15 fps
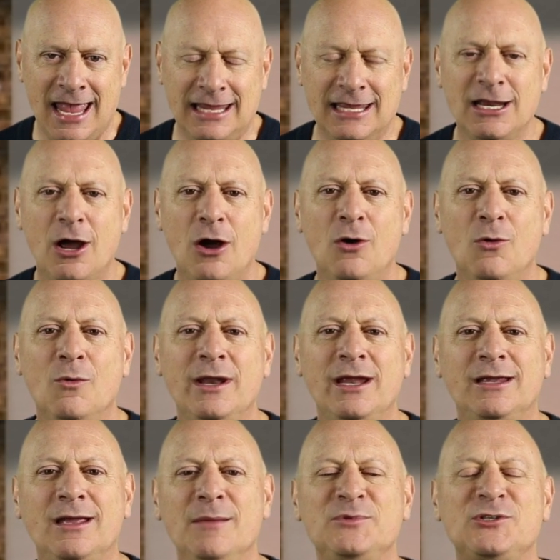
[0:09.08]
You know, when
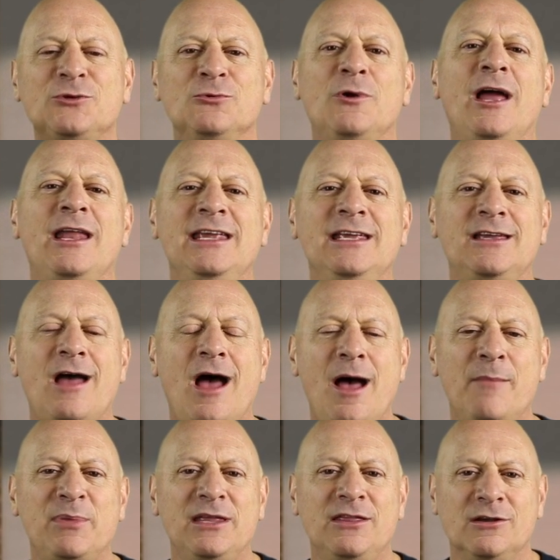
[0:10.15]
it comes to writing
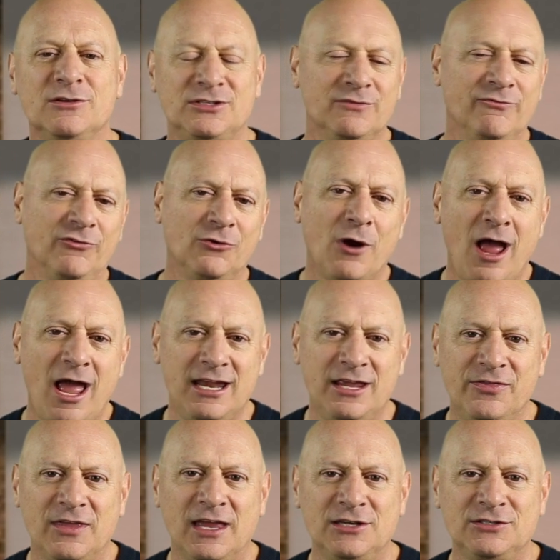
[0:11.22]
copy, there's a variety
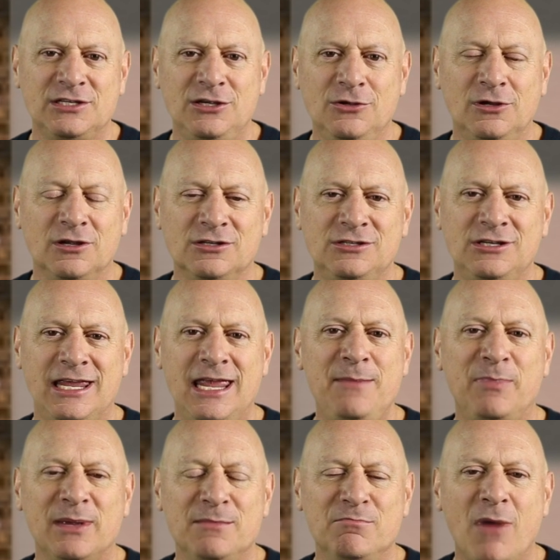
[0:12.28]
of things that you could
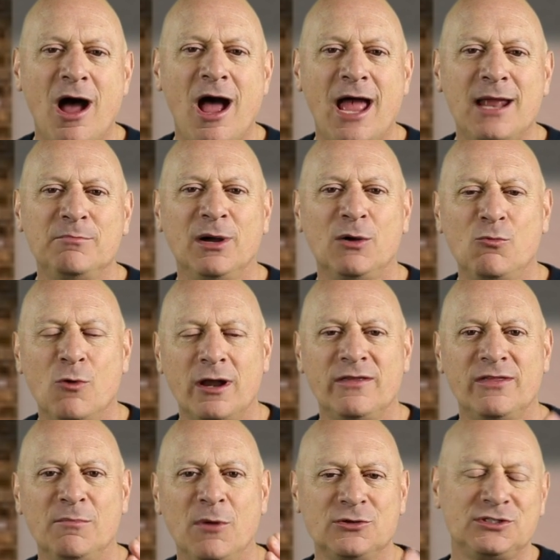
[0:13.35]
keep in mind, but one
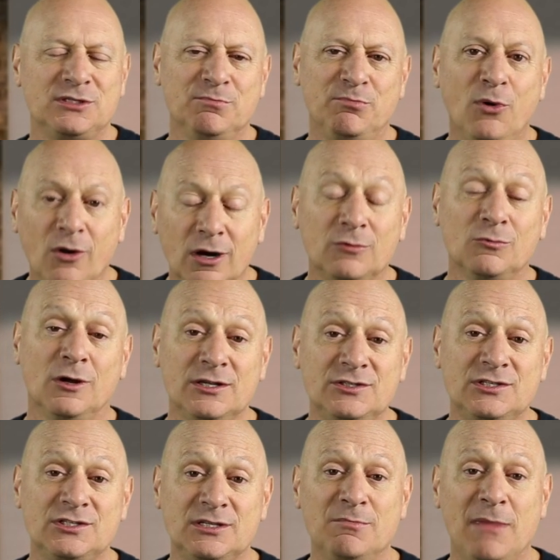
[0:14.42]
of the most important
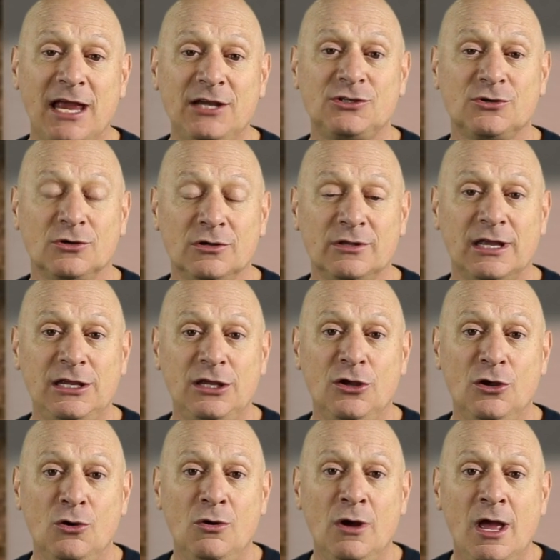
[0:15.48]
ones is to make sure that
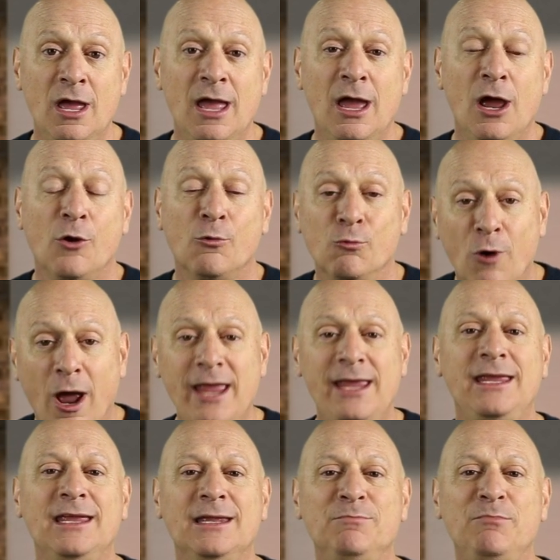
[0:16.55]
you
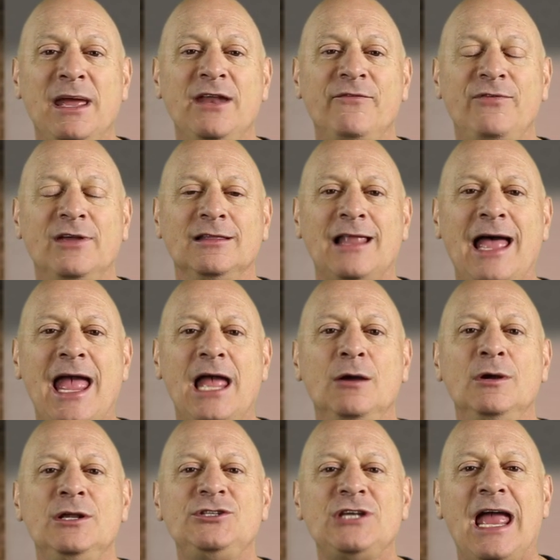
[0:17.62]
write in benefit
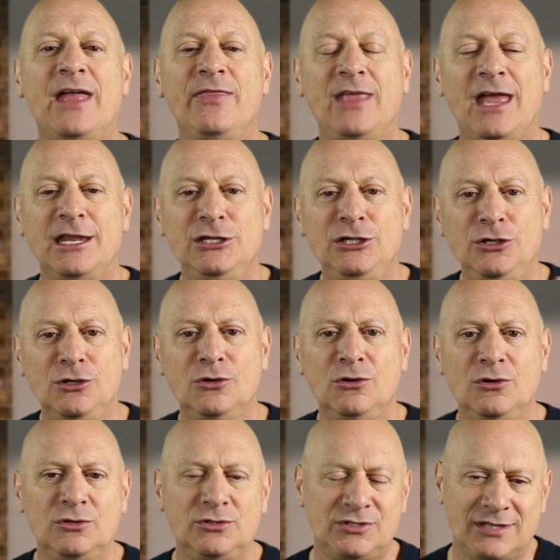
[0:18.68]
language and then
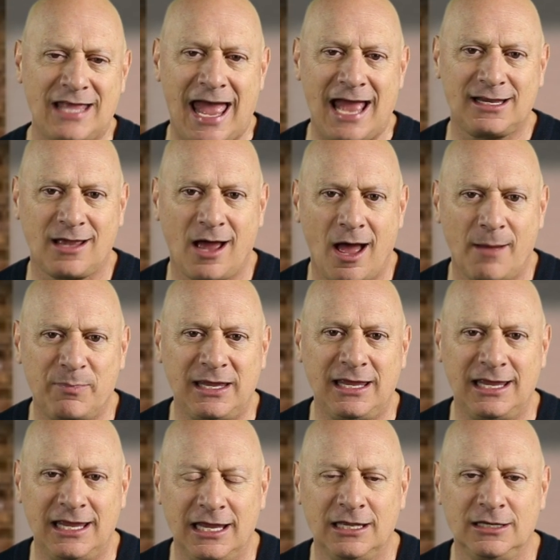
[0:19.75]
use that copy
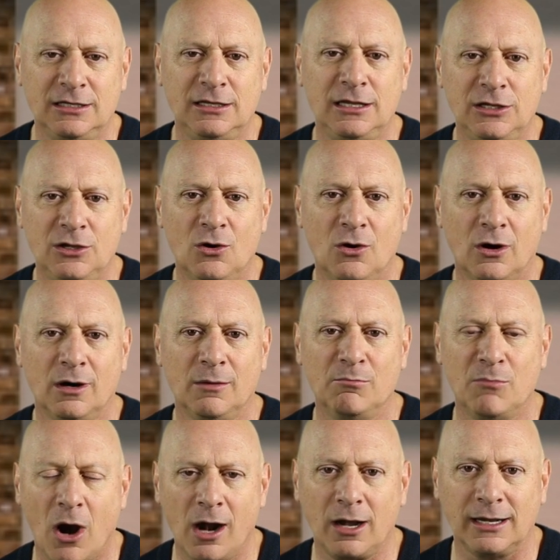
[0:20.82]
in your
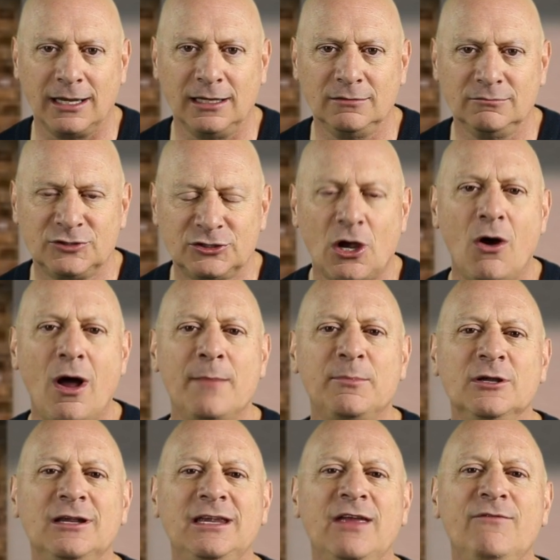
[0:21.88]
marketing. So I'm
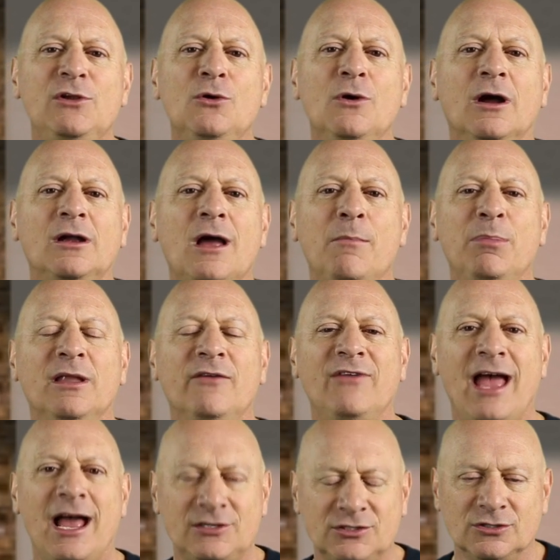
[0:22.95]
going to give you a couple of
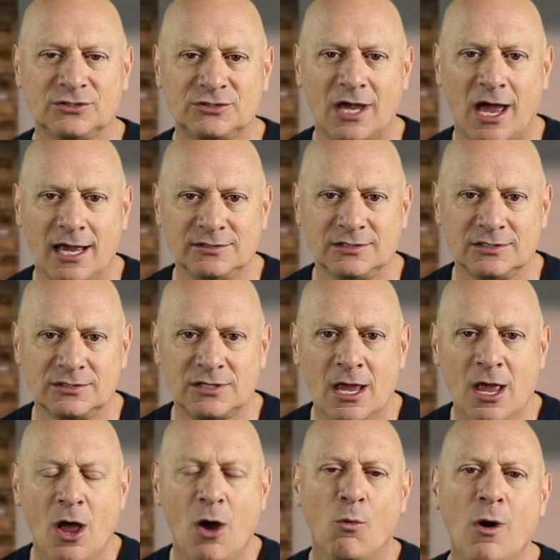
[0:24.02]
exercises.
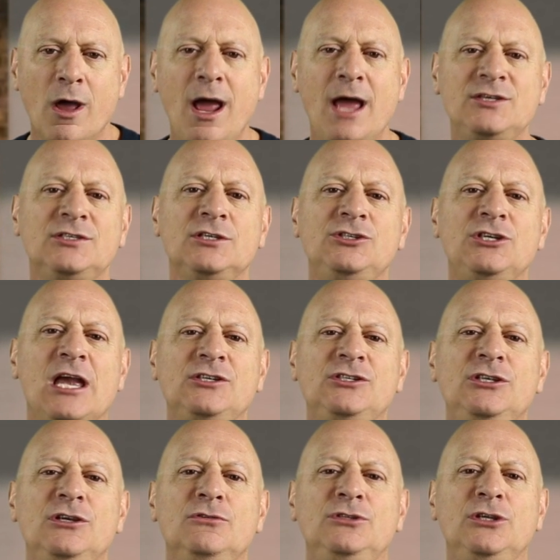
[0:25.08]
What I
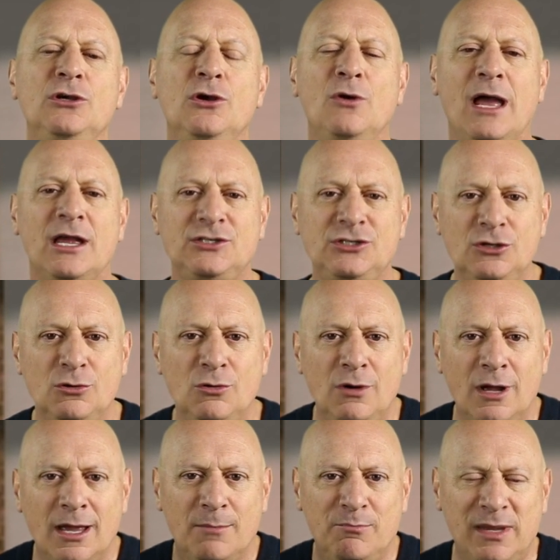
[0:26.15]
suggest you do as
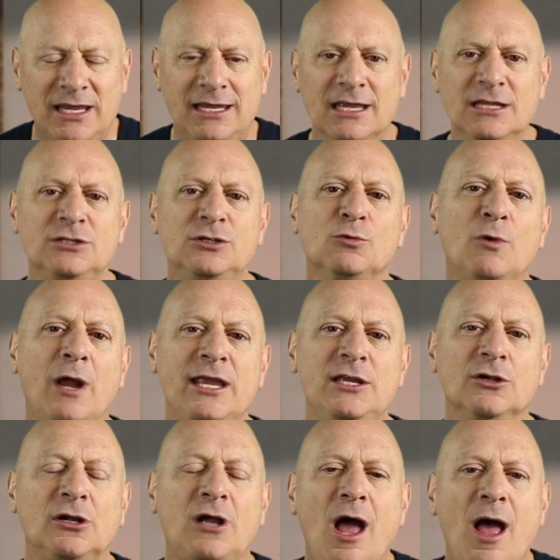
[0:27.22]
you begin to write
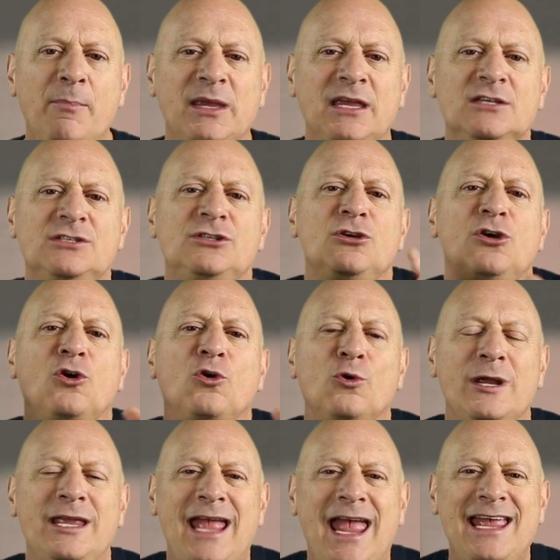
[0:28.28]
your copy is to
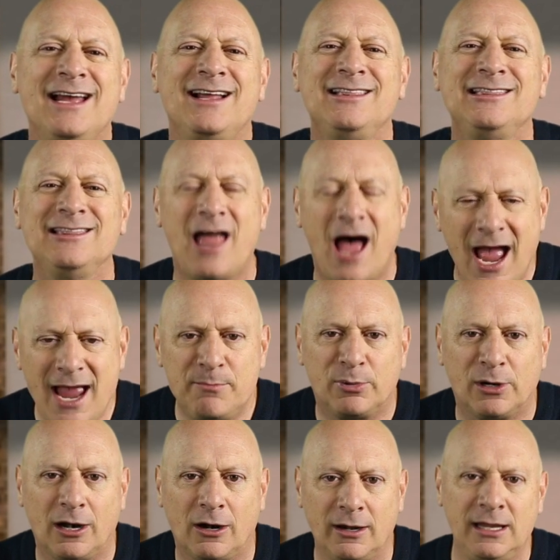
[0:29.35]
create a
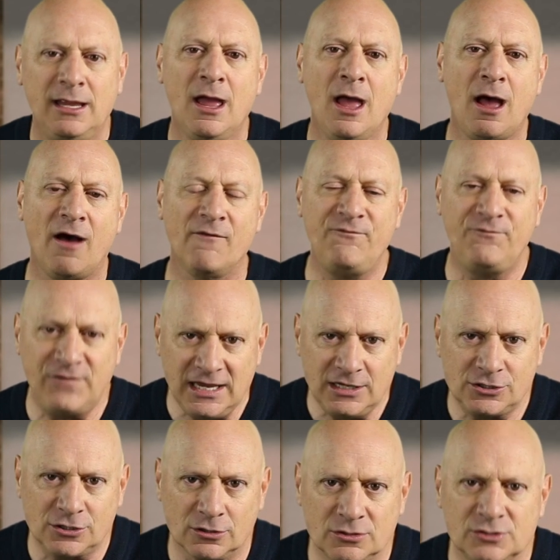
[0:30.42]
library of
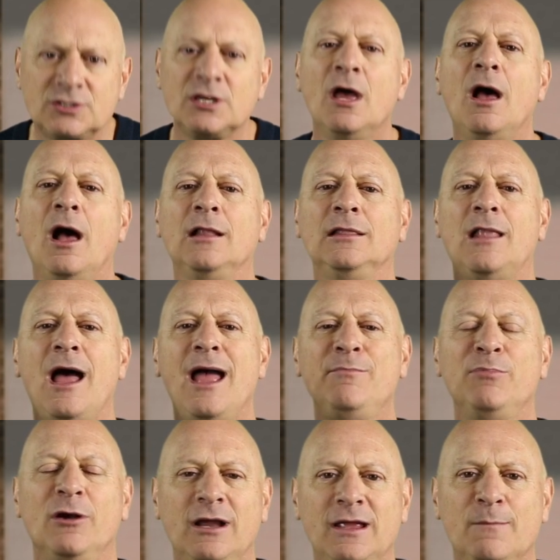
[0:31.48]
features, a
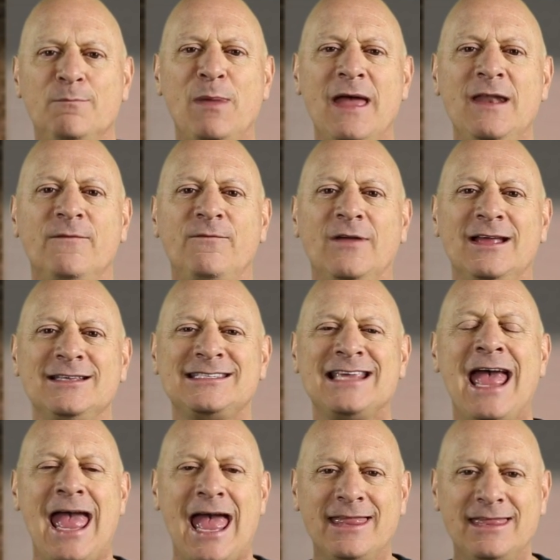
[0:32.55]
library of benefits,
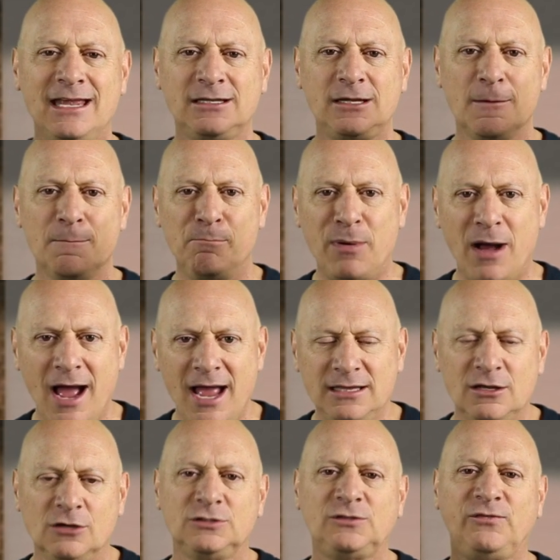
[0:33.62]
and then
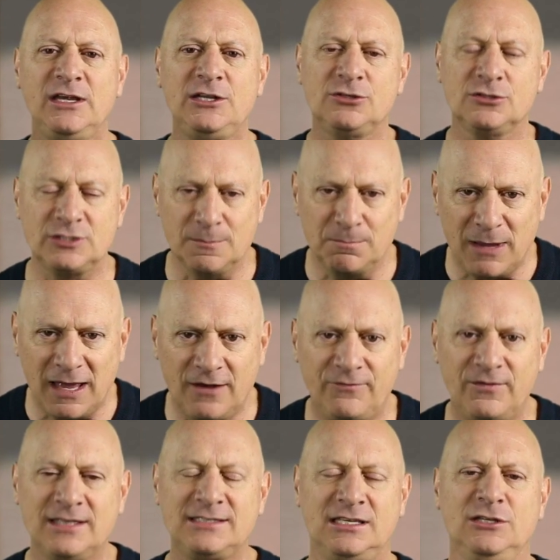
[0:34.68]
combine those features and
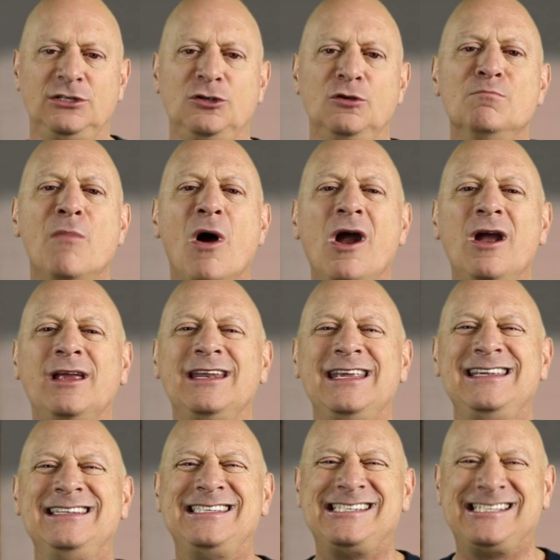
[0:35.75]
benefits into
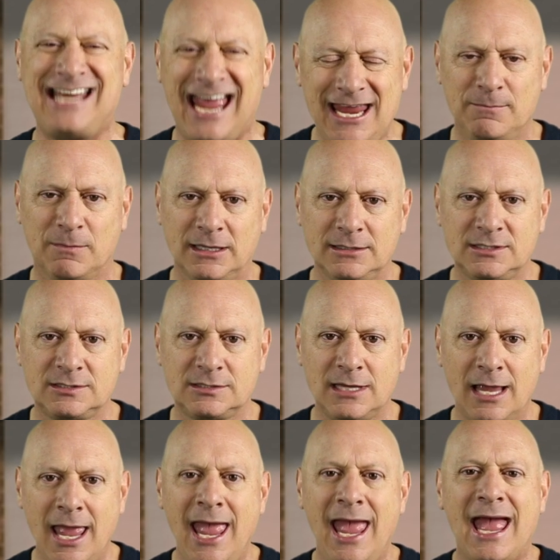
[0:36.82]
marketing statements
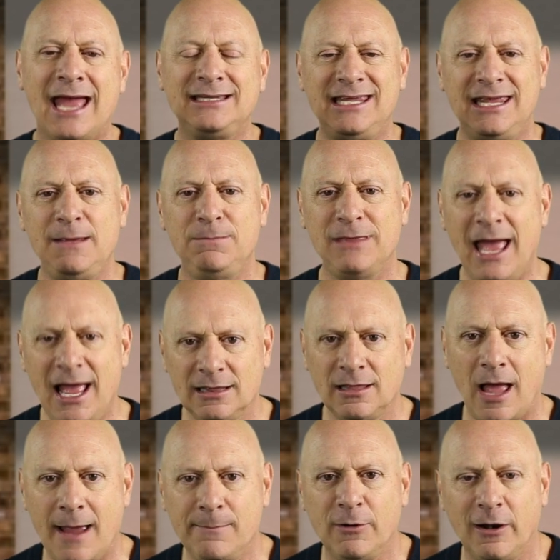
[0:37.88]
and keep that
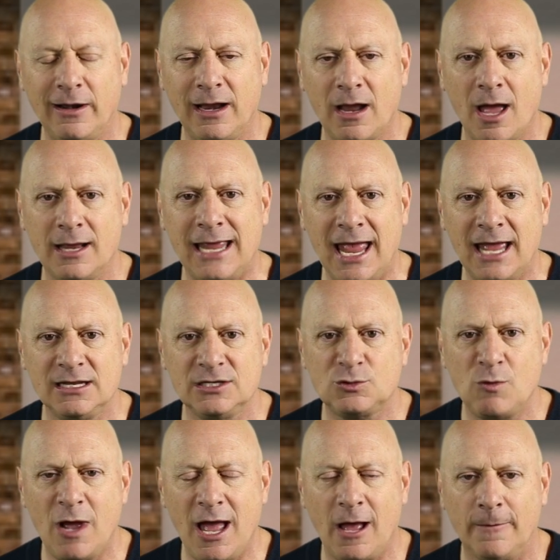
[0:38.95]
library on hand
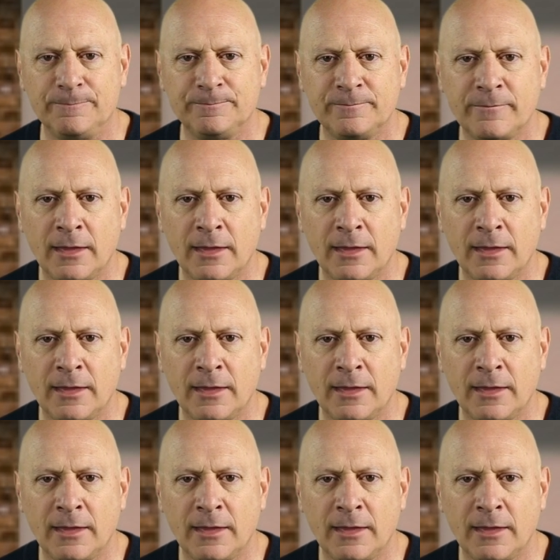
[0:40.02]
as well.